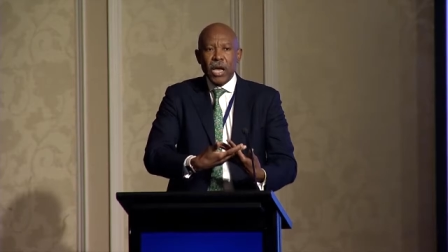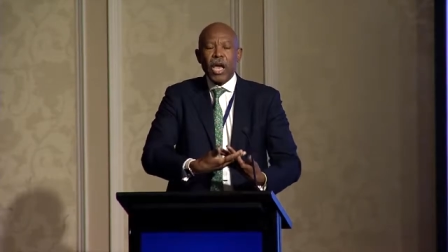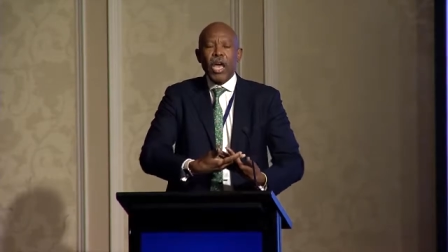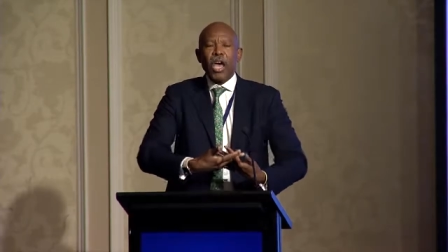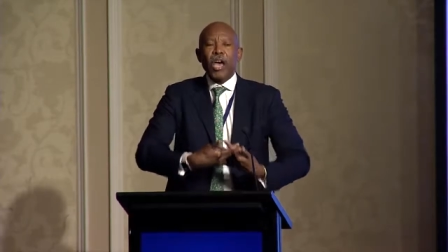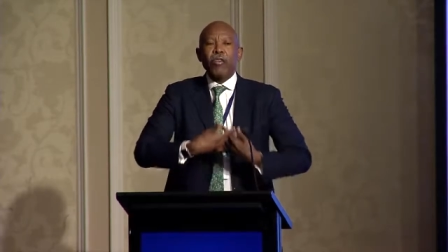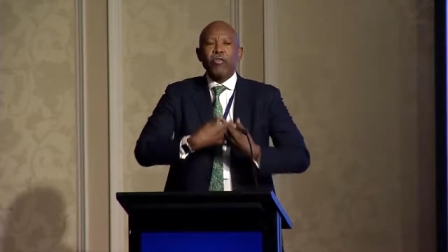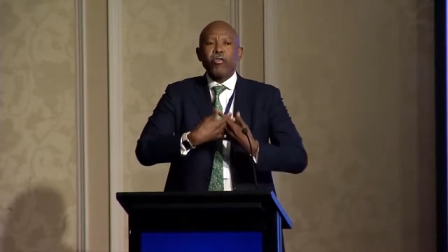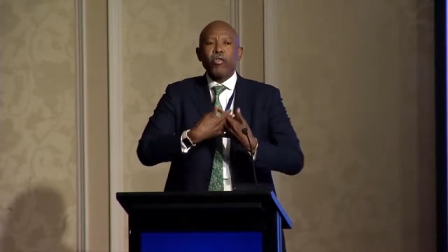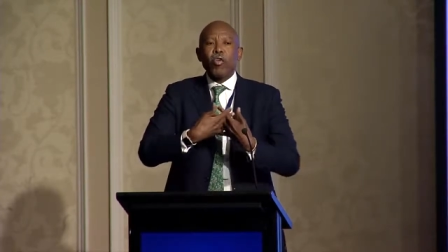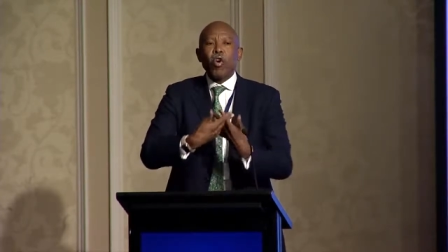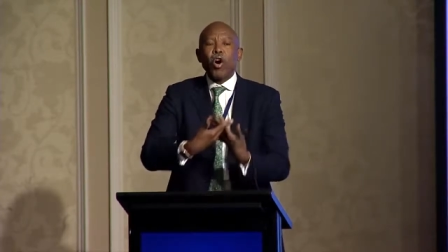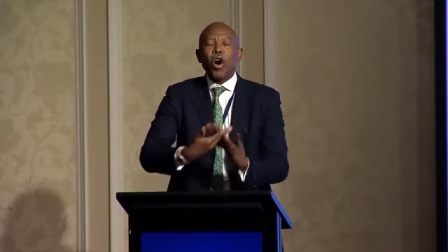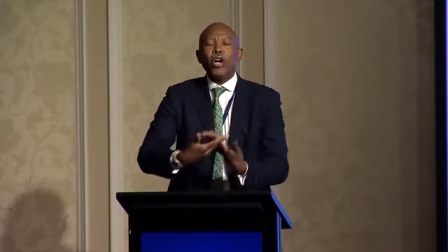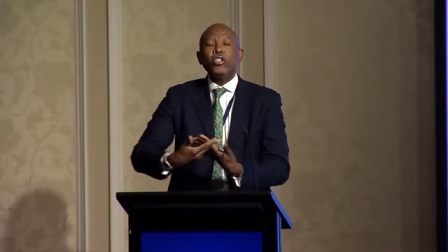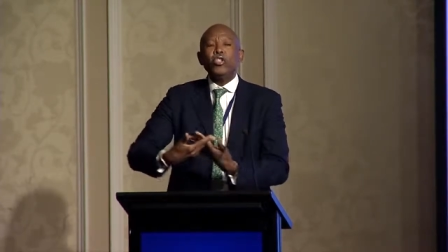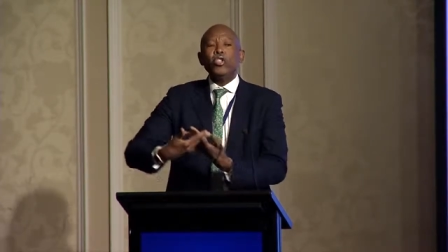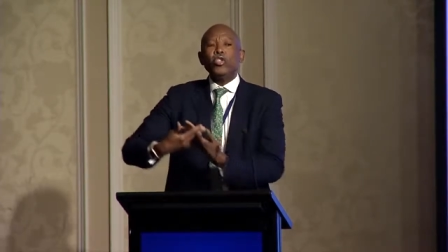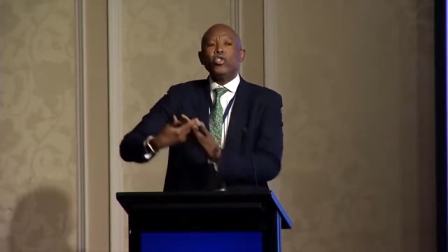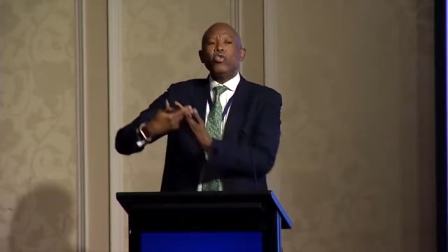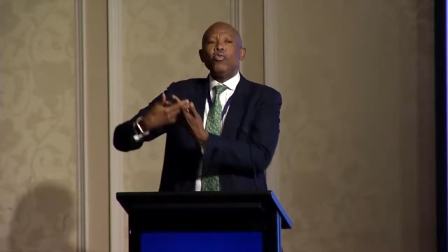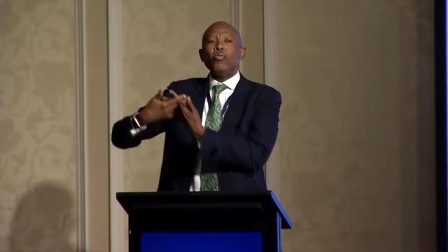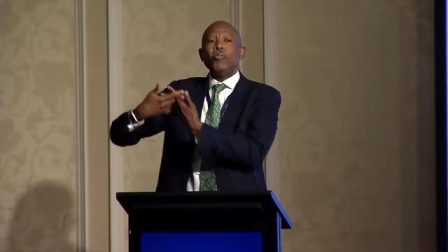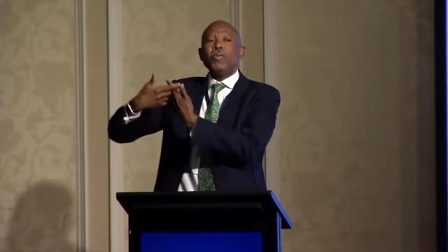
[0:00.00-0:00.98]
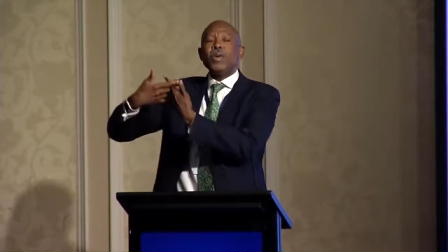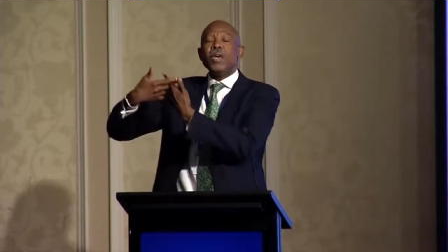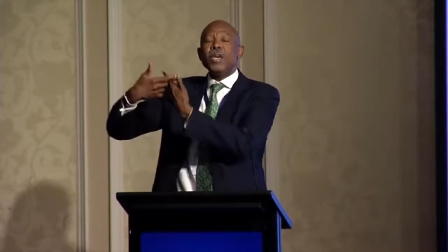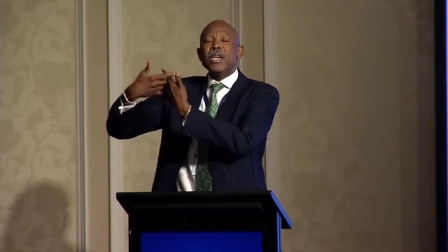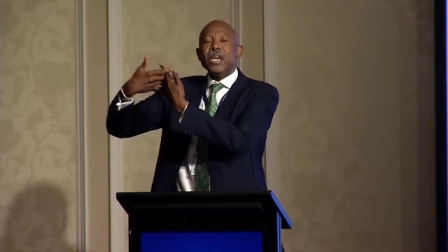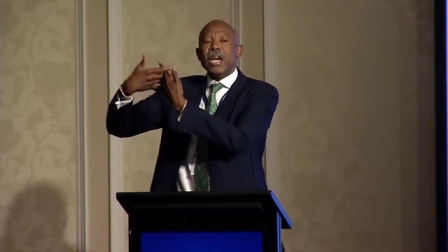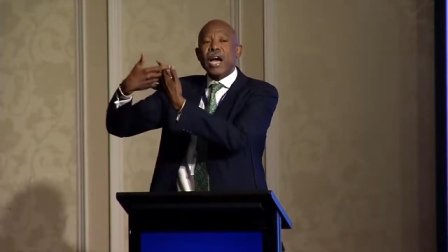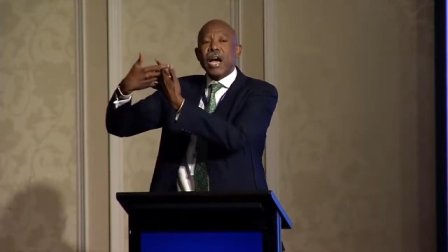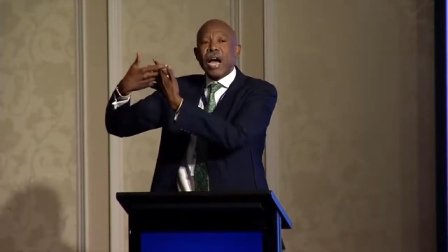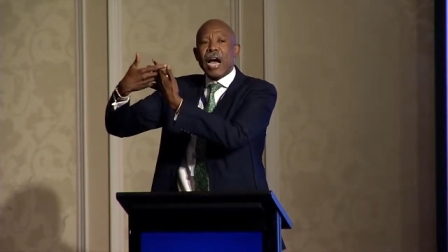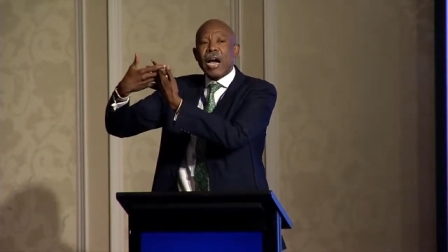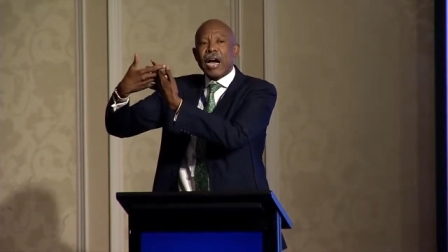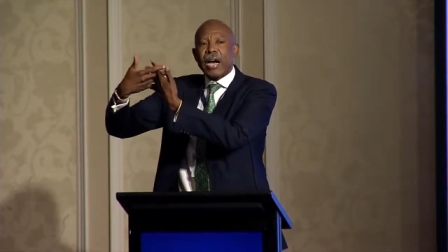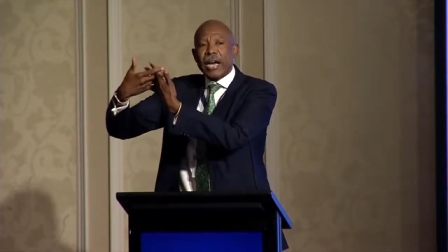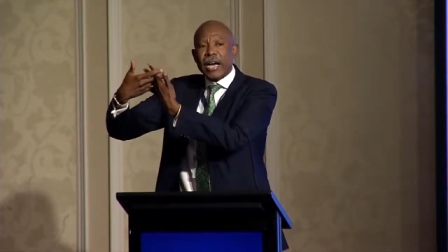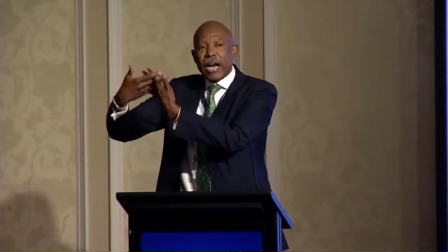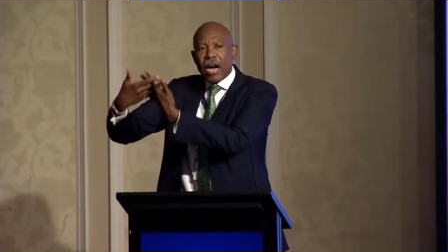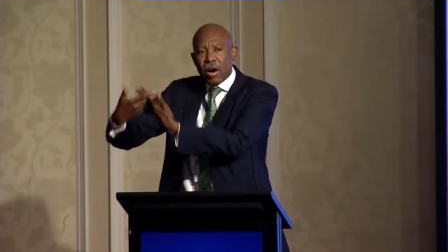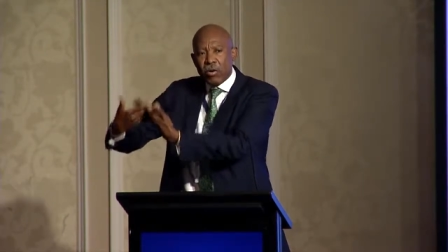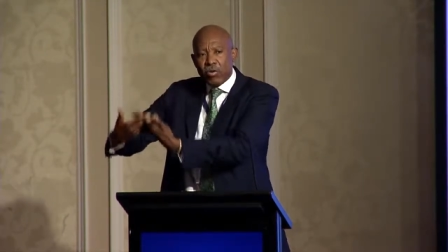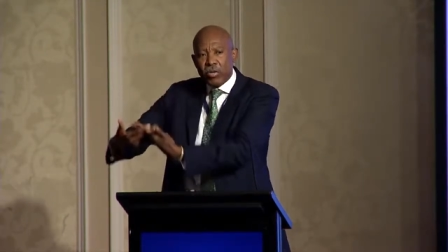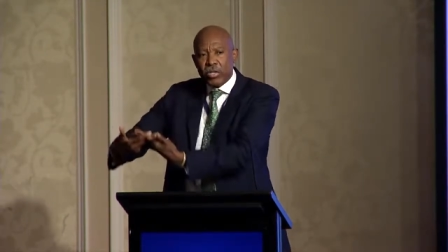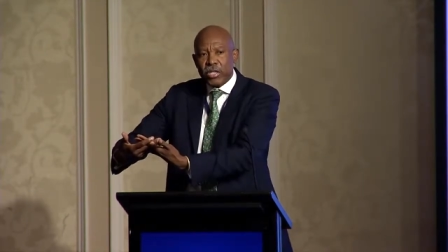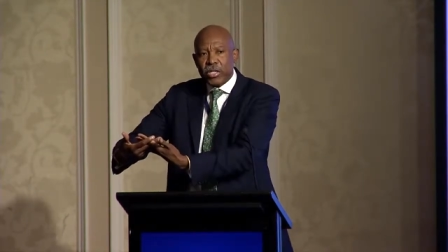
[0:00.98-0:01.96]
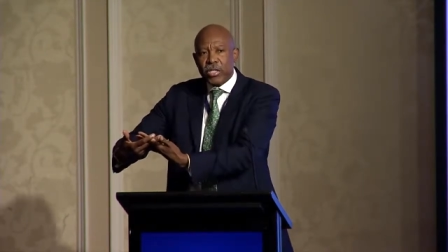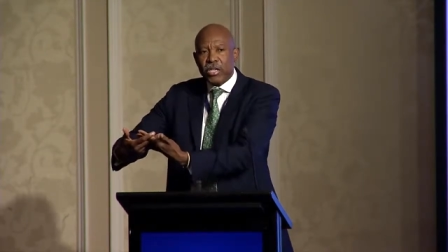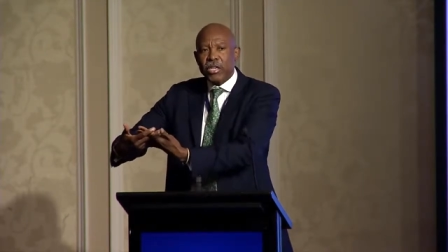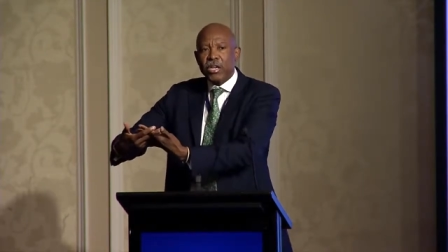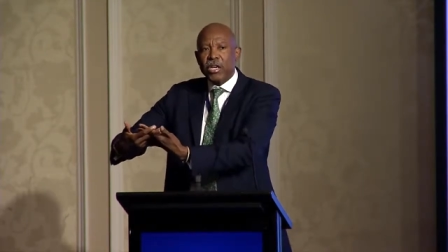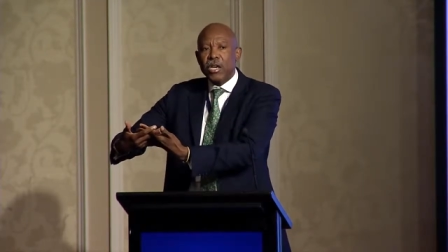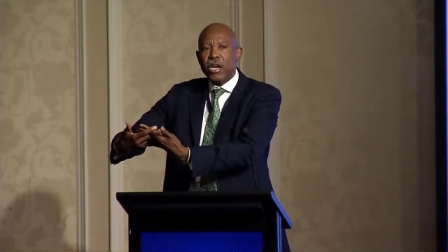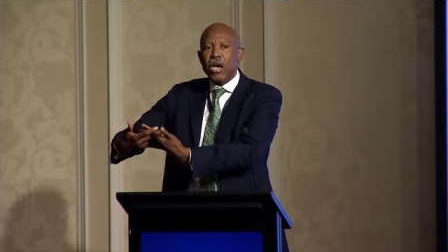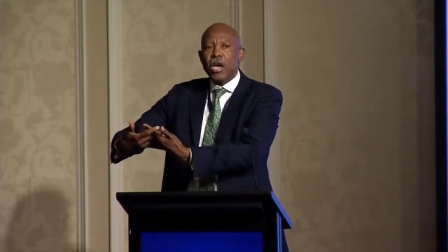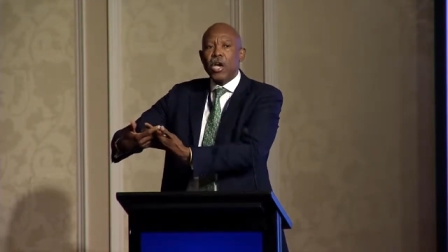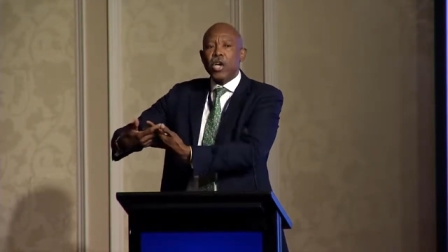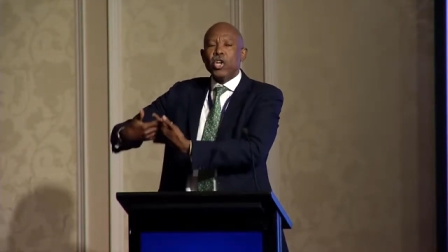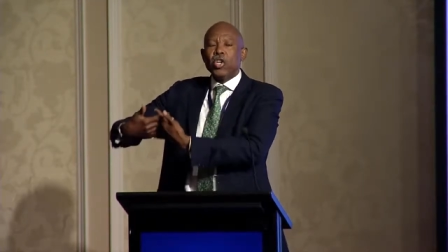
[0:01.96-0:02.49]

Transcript: have got to be accounting